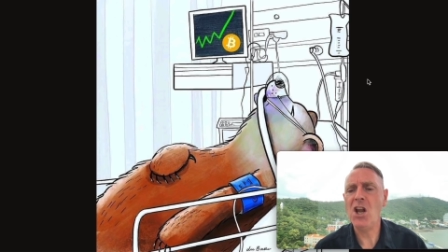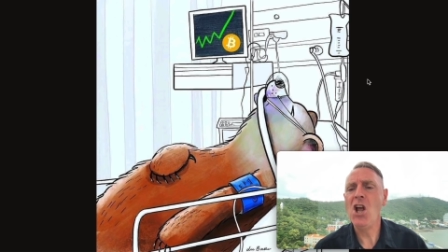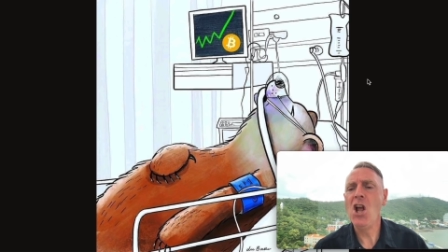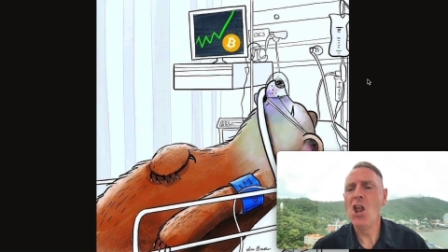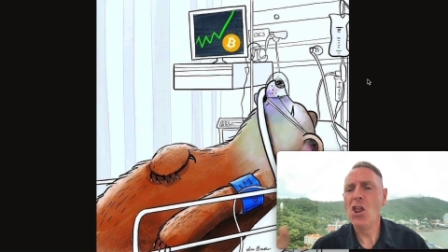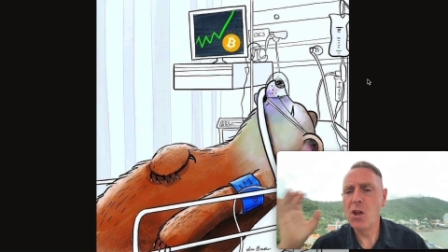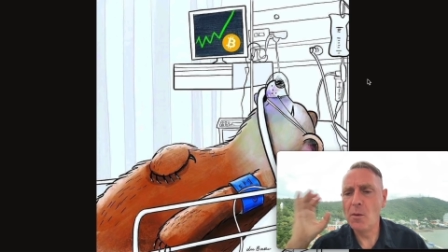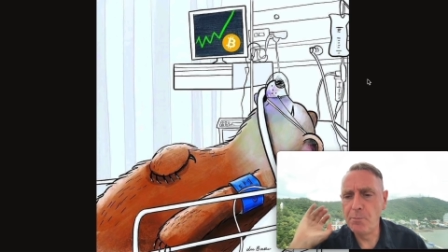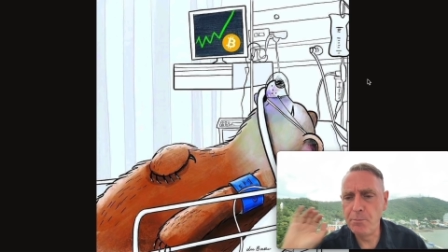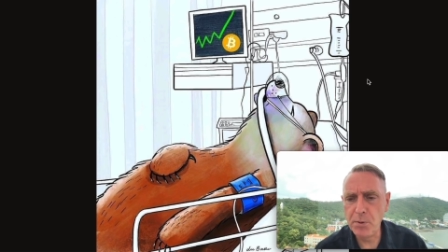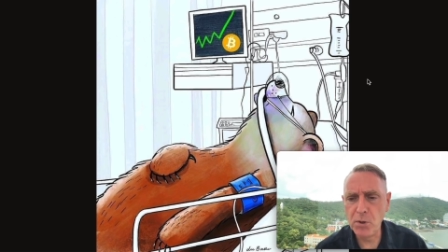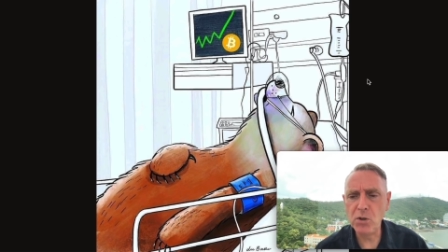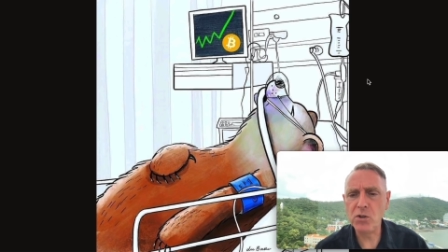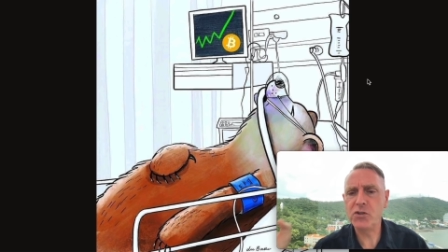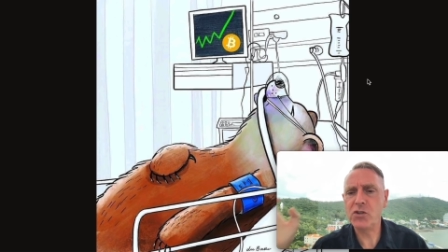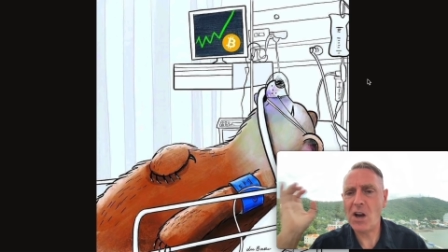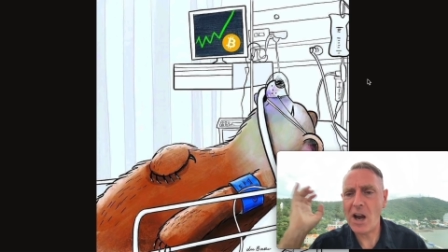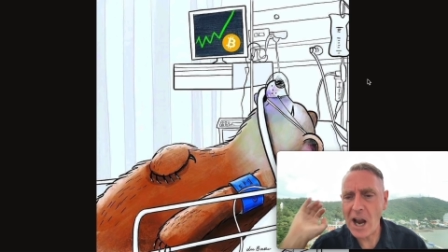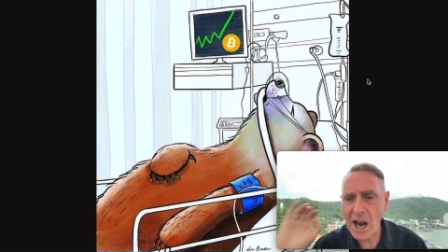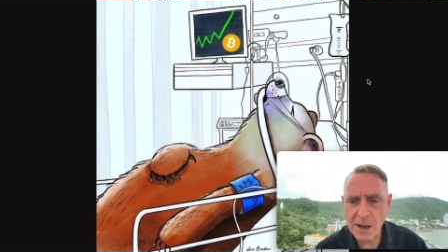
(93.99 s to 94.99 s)
The bulls
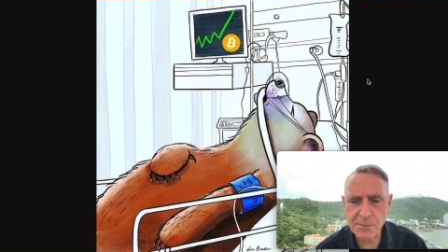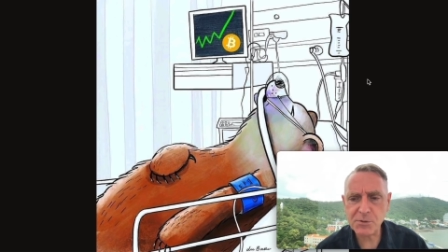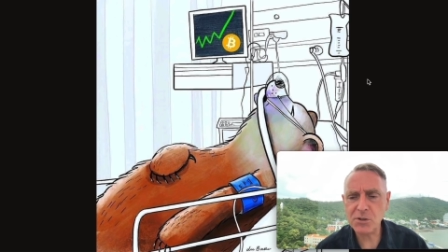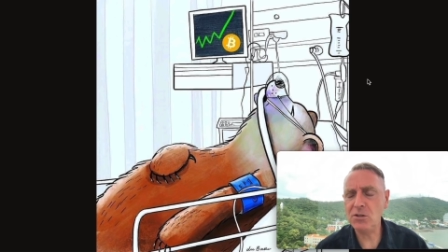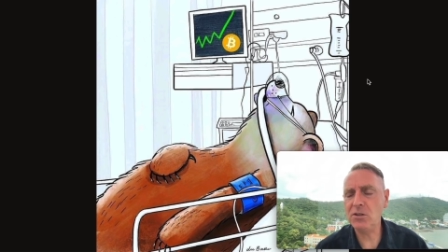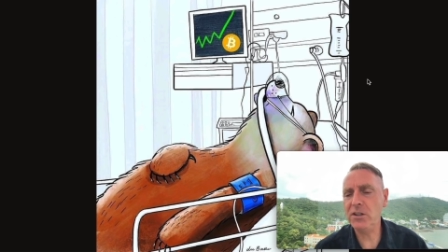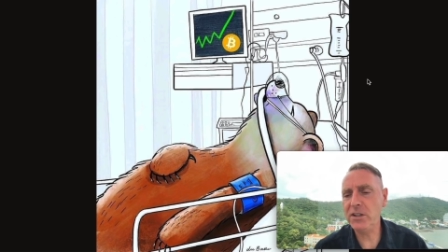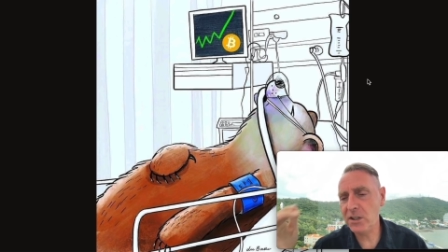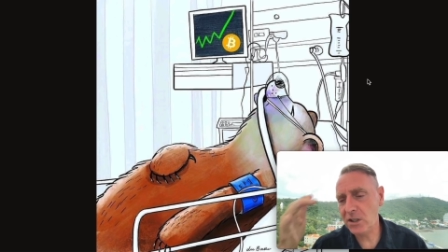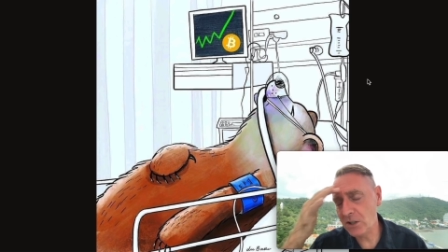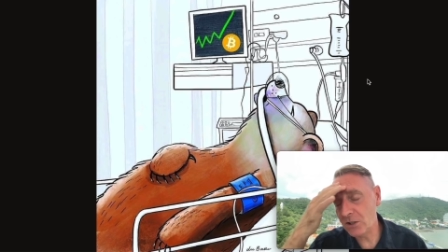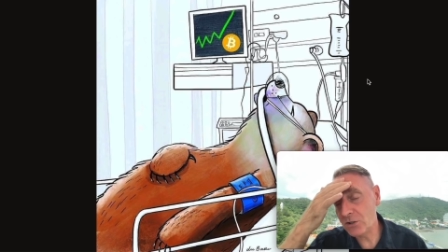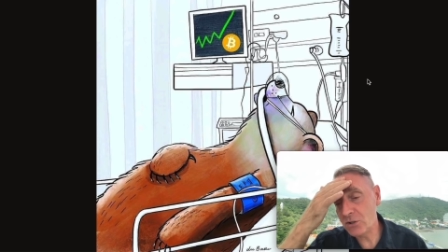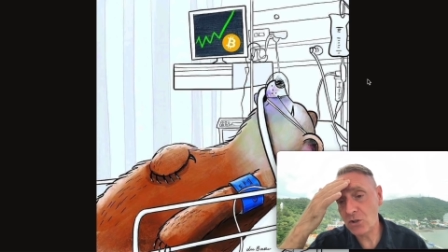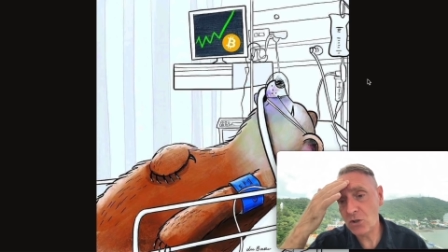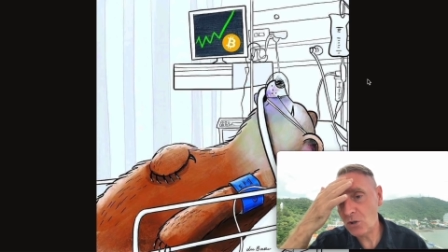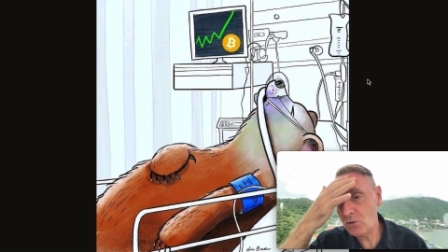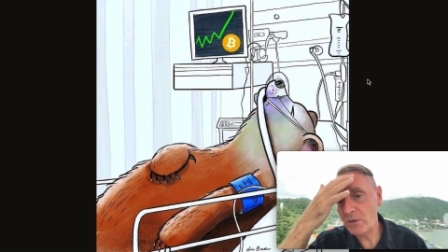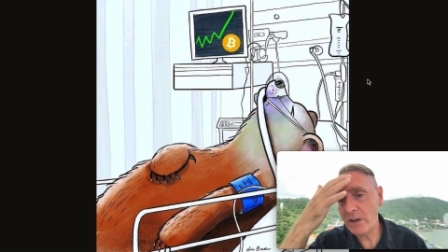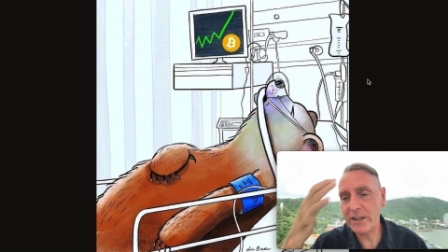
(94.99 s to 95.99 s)
are absolutely in
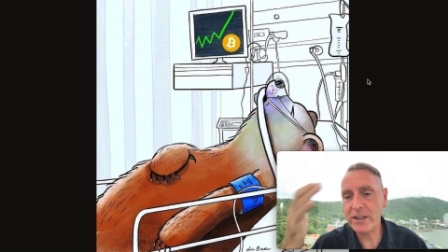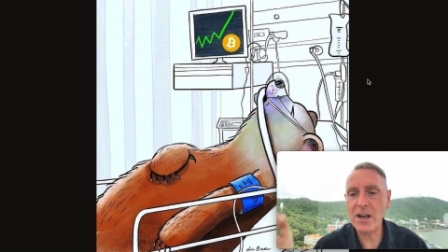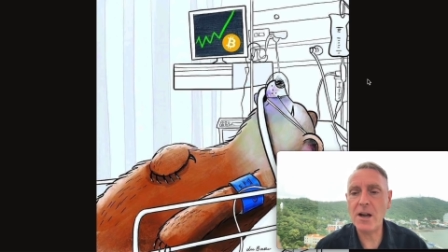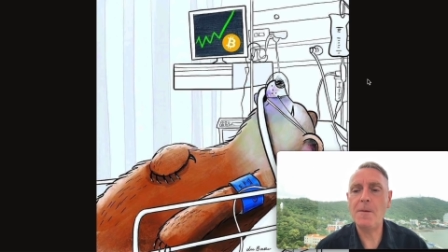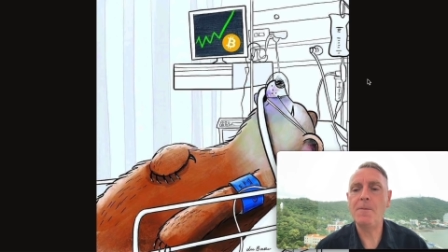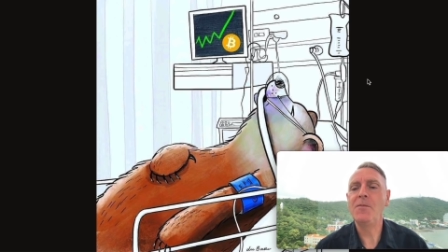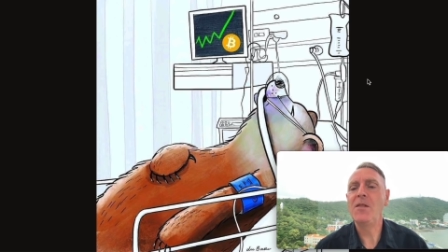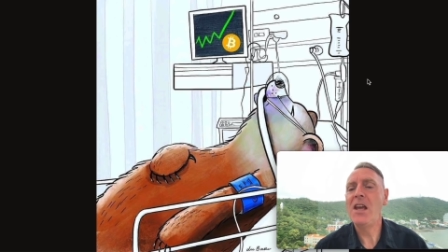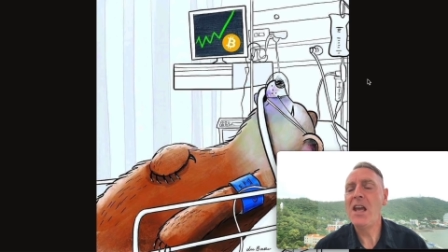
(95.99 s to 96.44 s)
control right now,